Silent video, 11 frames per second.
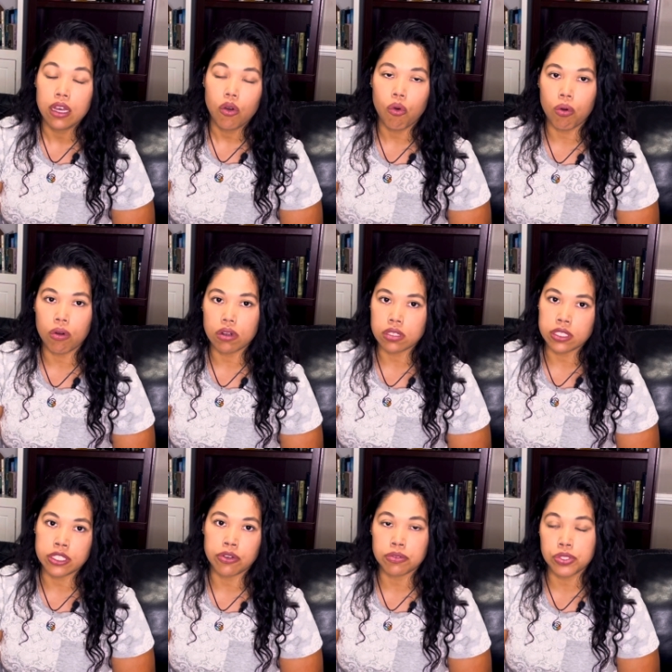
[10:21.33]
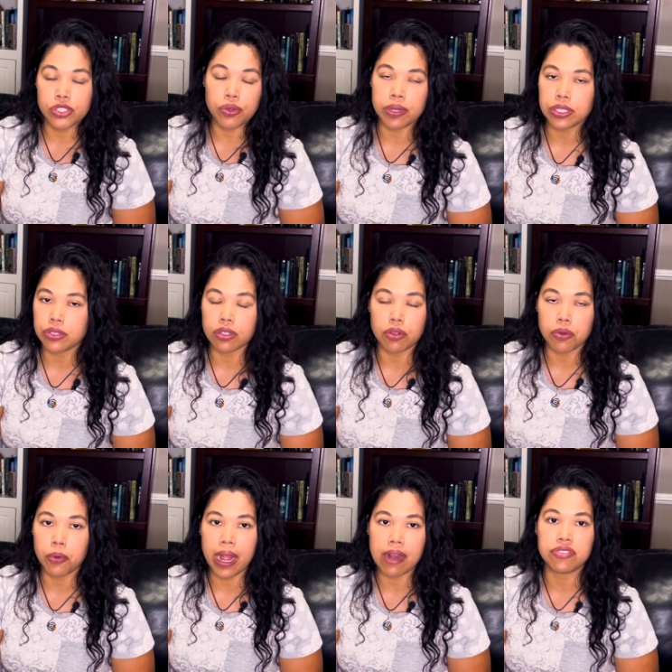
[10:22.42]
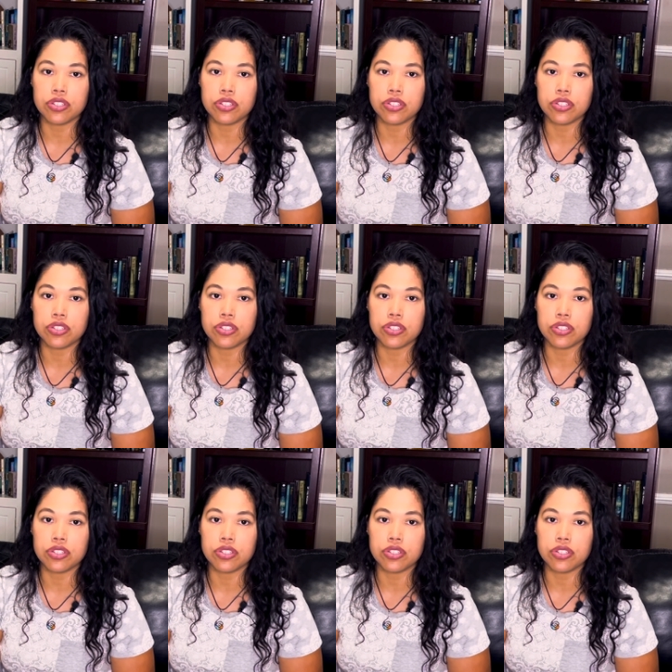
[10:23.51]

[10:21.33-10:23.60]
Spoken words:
or just going to a local crafty